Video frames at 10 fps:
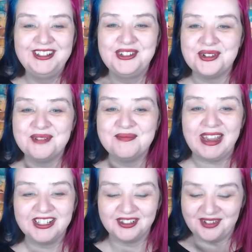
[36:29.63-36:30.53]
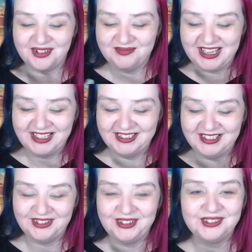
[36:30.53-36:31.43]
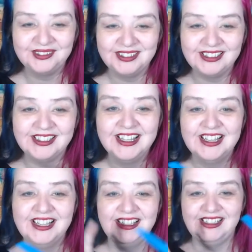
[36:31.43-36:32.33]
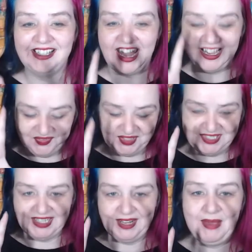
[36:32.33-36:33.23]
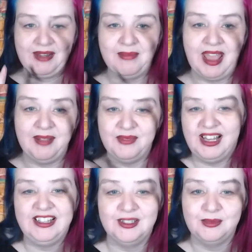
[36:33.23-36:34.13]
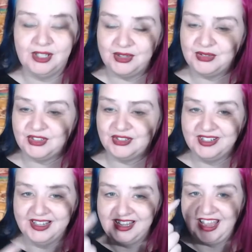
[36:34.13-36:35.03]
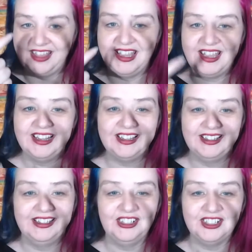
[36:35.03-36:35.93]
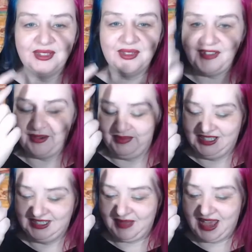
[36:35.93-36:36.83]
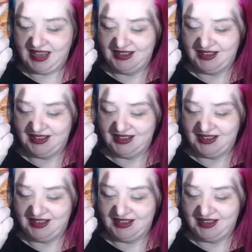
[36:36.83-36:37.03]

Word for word: drawn a picture of me it's so cool little little kind of stick man pan well had some clothes on and then literally the felt tip pen